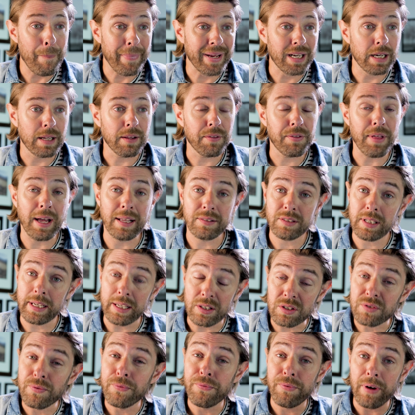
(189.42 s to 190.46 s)
meaning that
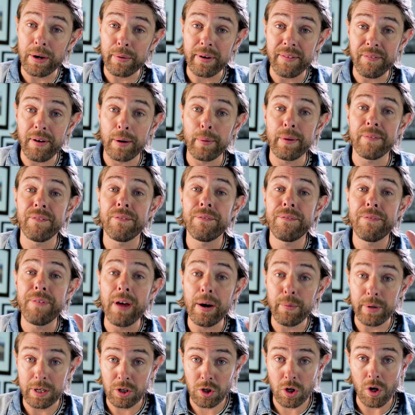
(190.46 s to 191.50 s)
it's very, very,
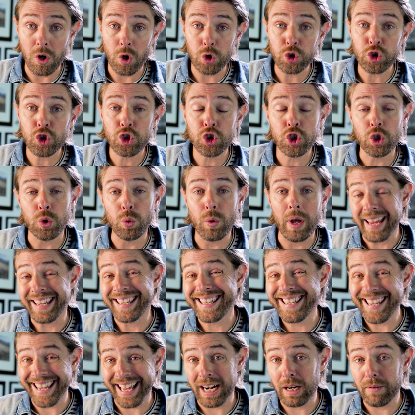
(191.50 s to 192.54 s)
very close to a
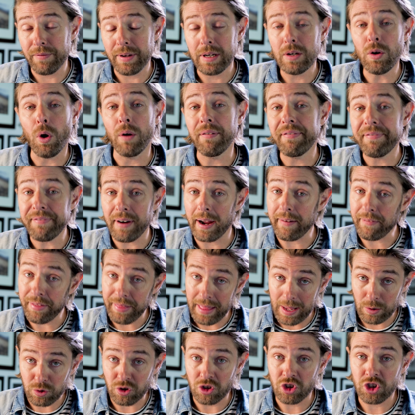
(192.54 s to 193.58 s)
Kelvin of
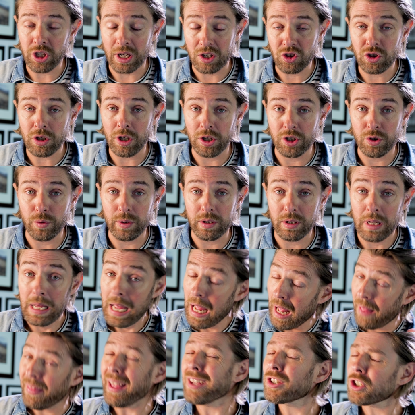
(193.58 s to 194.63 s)
5,600.
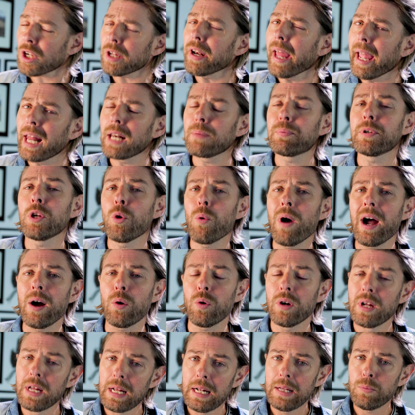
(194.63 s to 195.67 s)
And that's going to help you
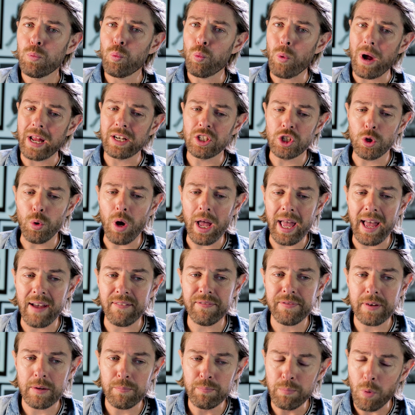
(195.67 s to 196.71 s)
out when you
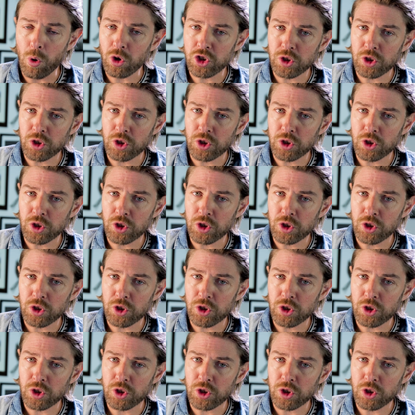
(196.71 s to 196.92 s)
have more